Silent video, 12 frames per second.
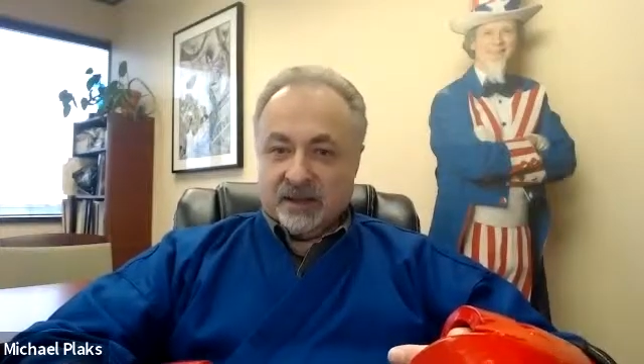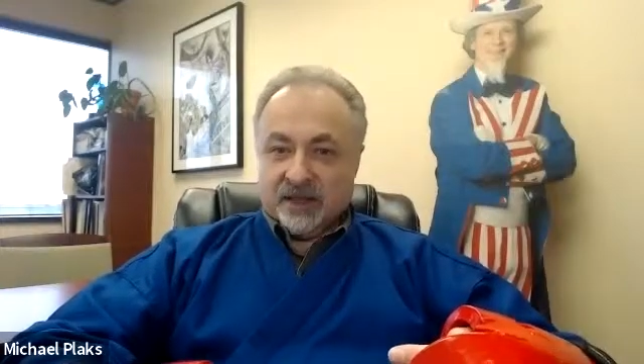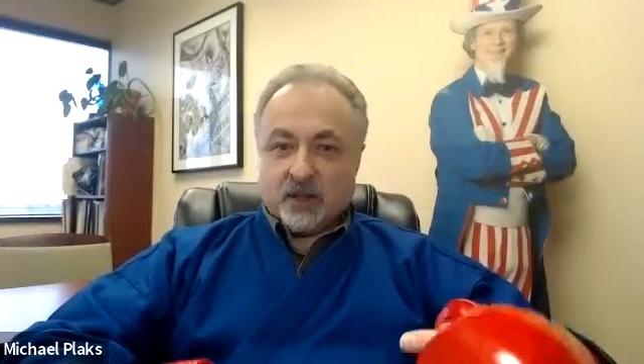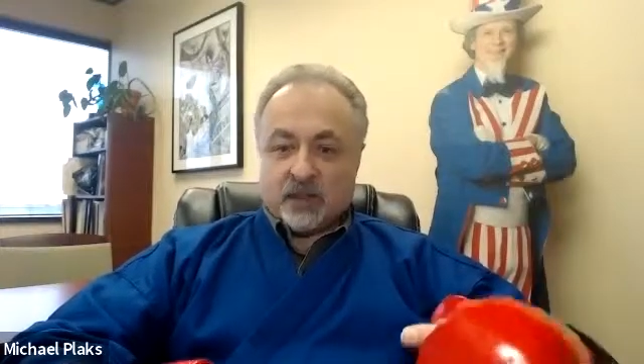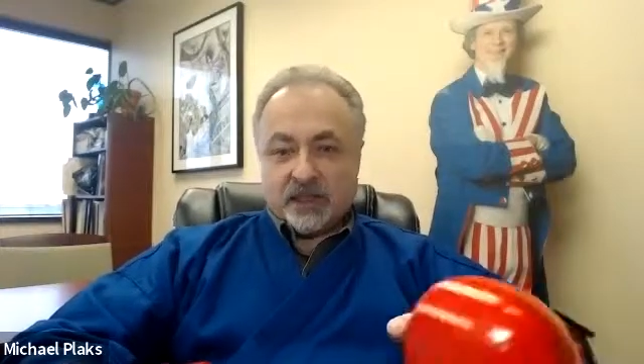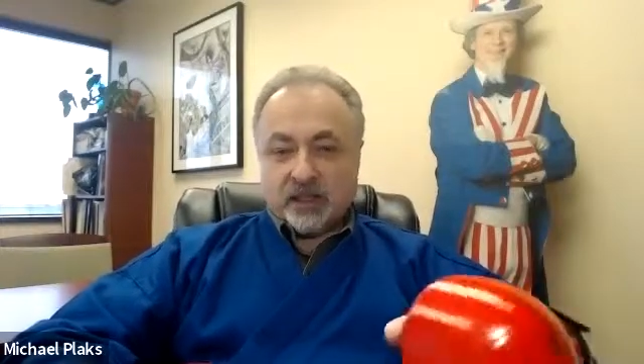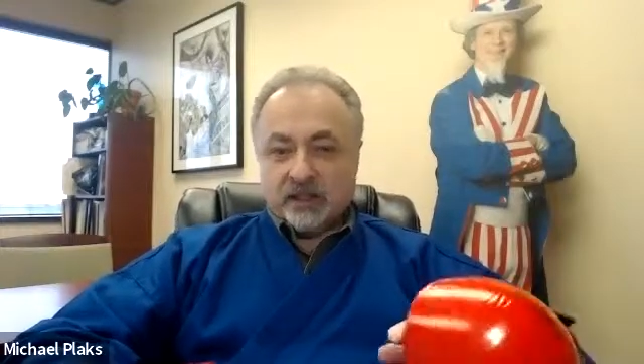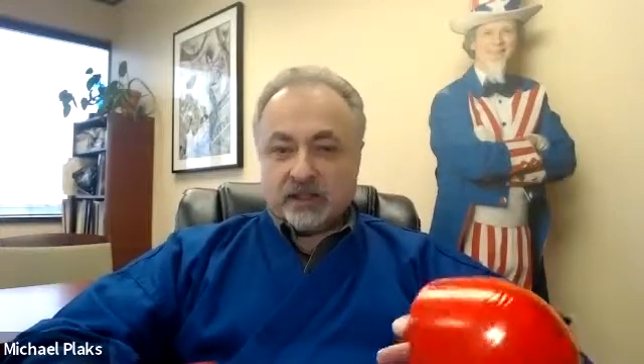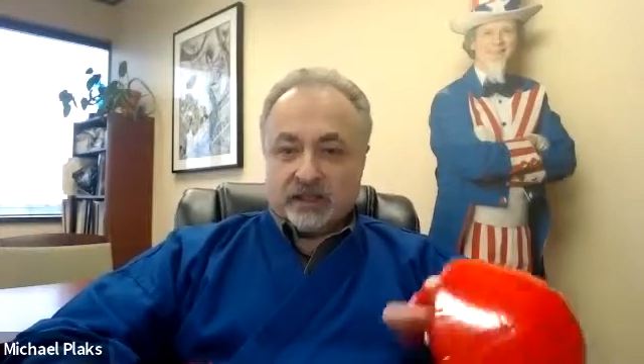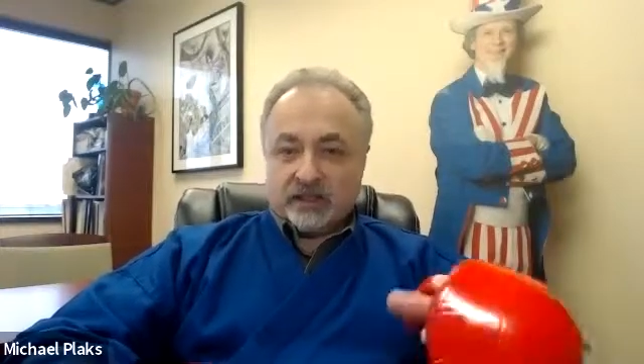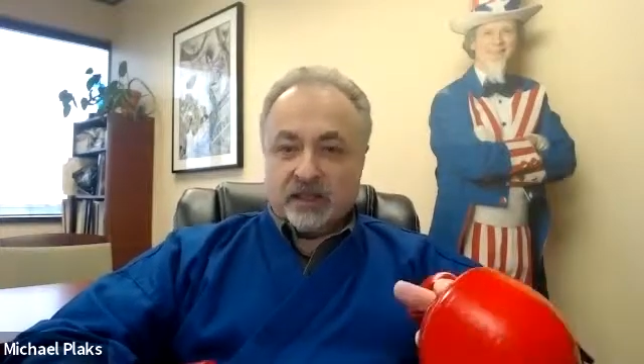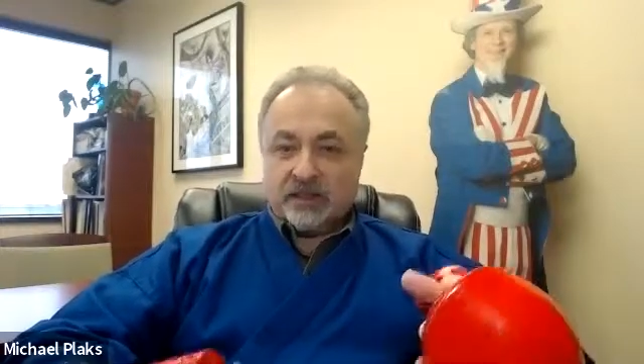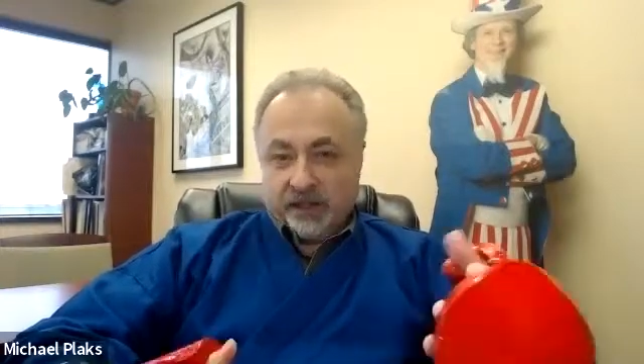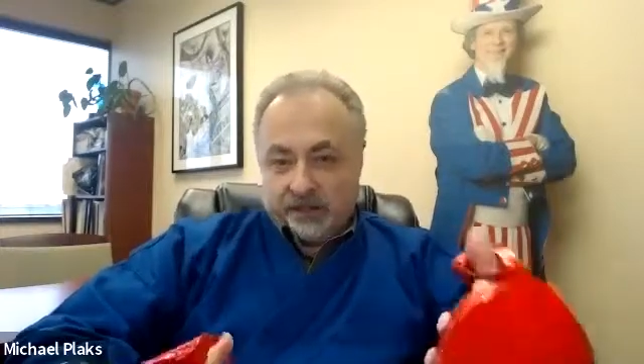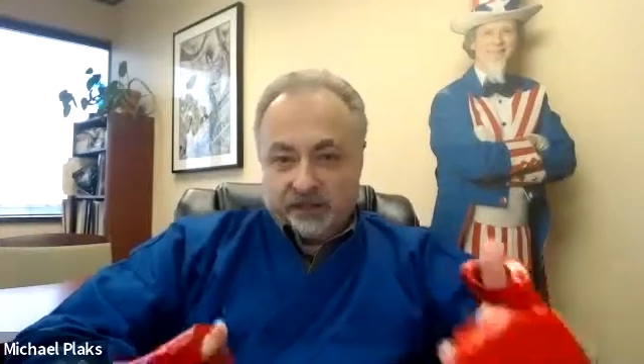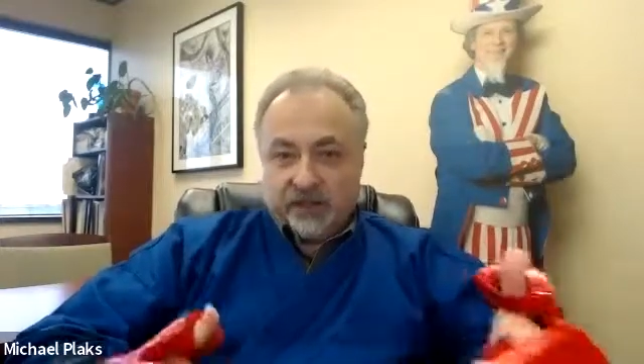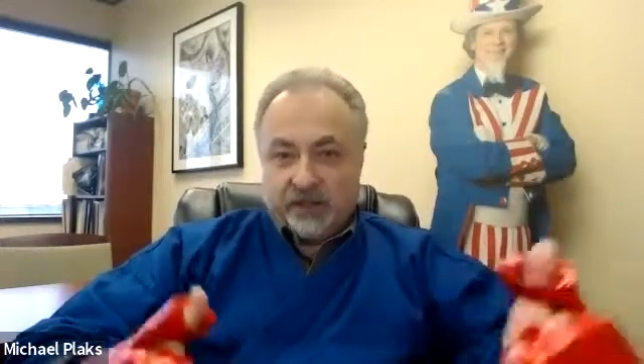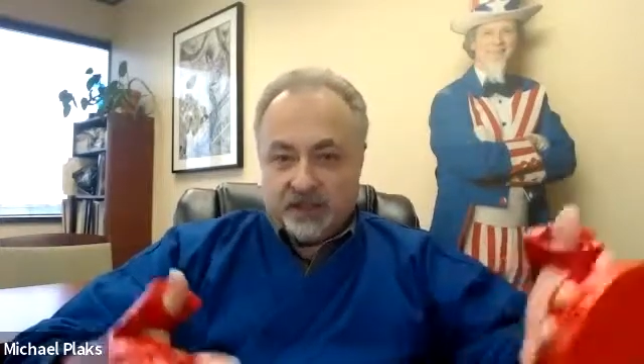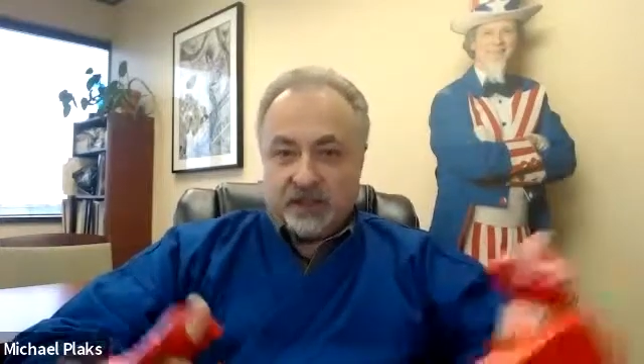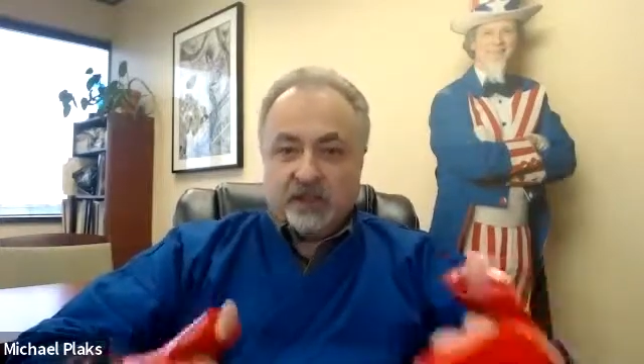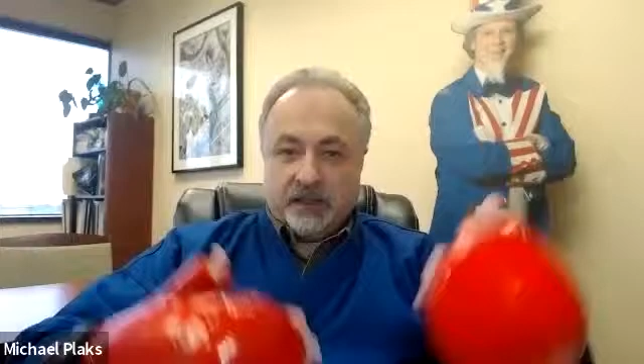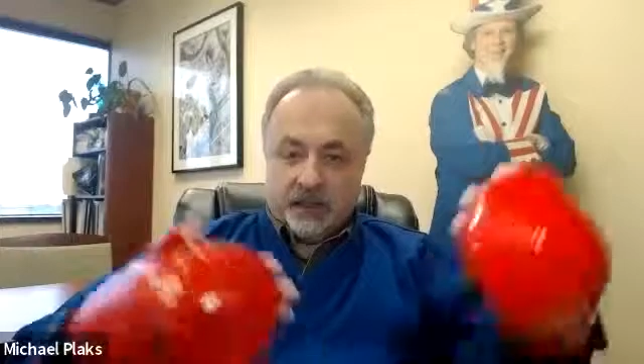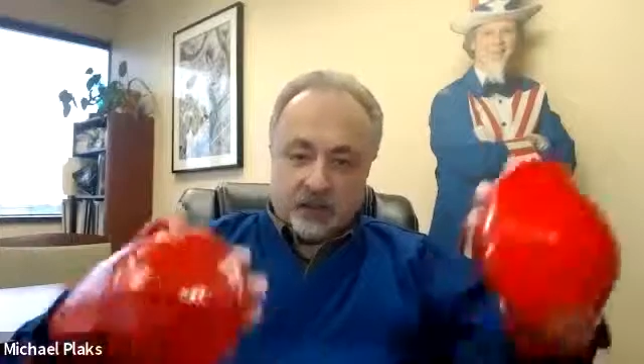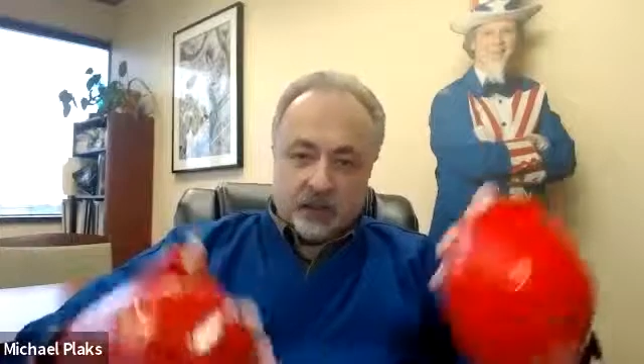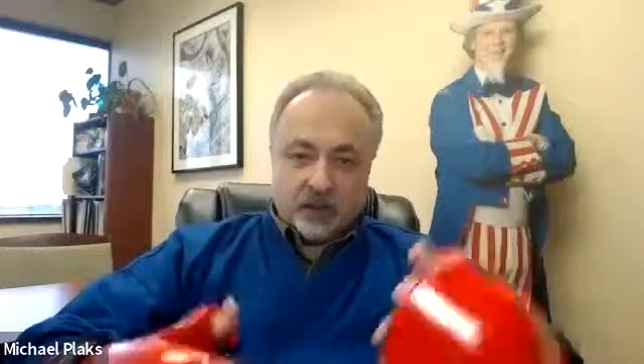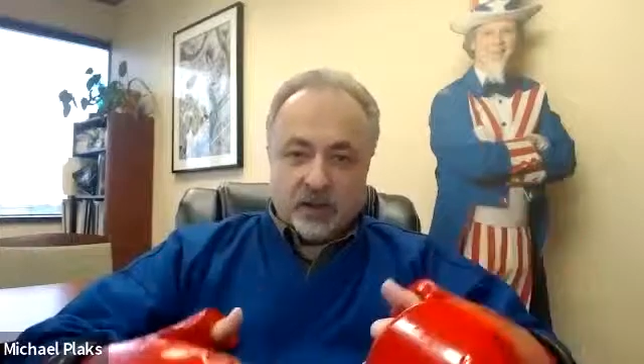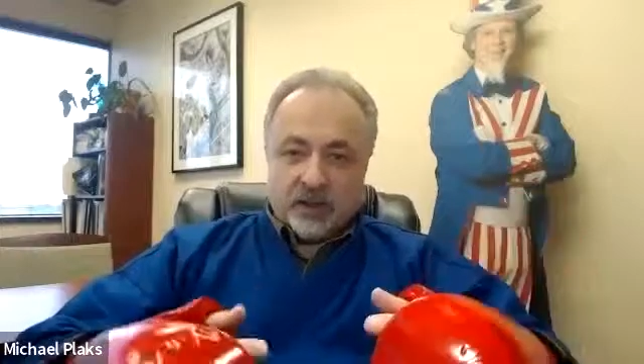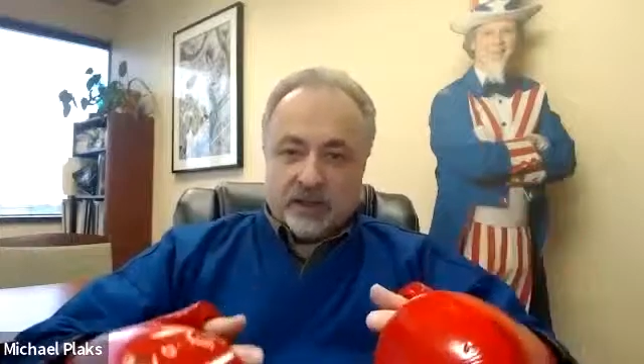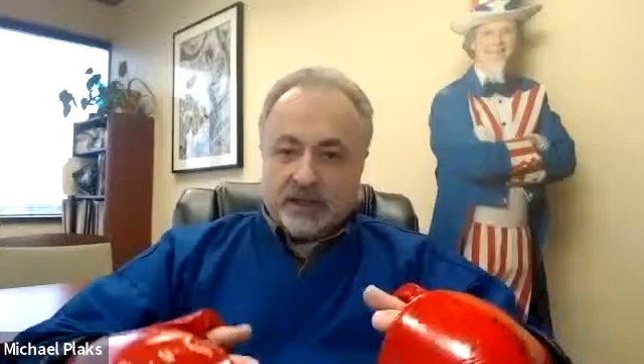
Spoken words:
You sell it at 150, you know,